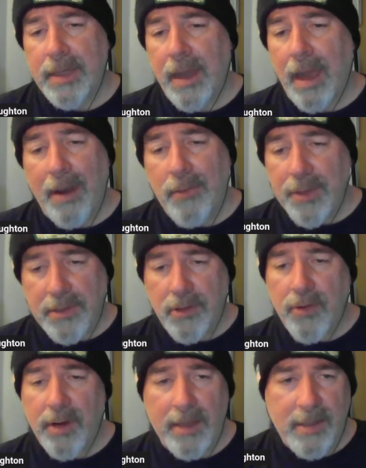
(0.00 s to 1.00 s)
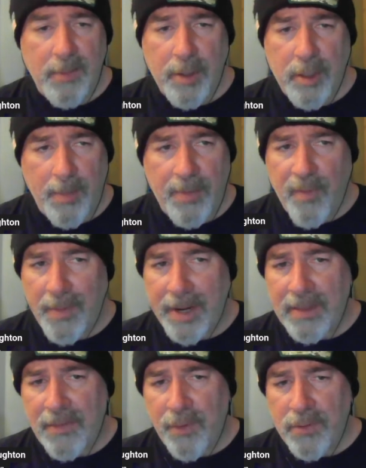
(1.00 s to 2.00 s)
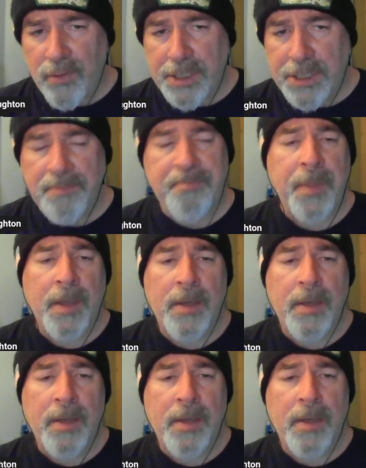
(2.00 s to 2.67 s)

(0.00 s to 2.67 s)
And I don't disagree. I see where you're coming from. I get the frustration.